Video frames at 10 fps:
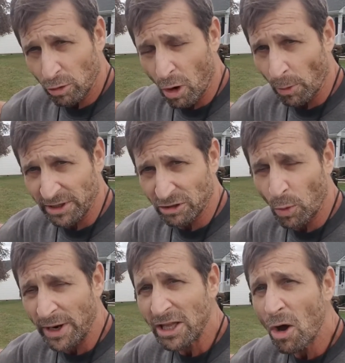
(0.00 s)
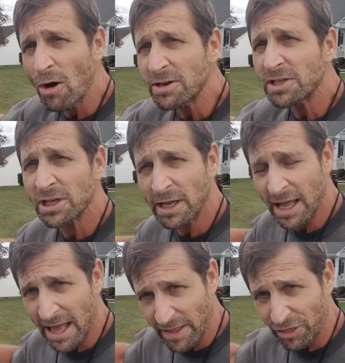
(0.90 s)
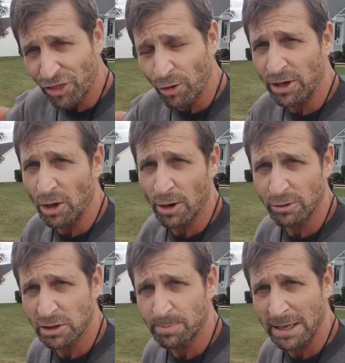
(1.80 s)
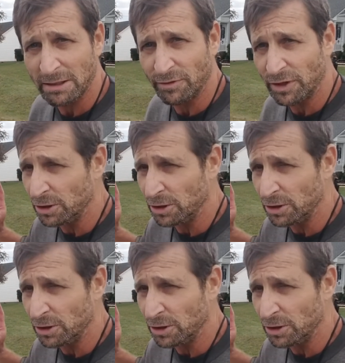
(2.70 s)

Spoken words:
going to 20 yards, and then 30 yards respectively.